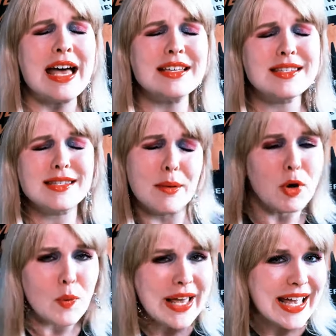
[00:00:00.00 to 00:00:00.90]

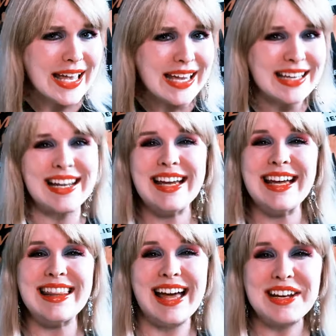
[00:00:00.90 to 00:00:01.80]
Summerween.
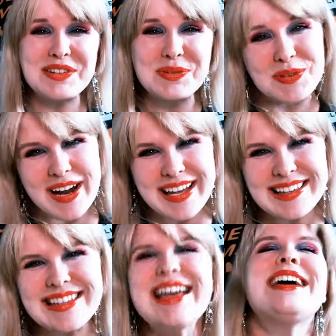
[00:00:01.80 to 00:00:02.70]
That is right.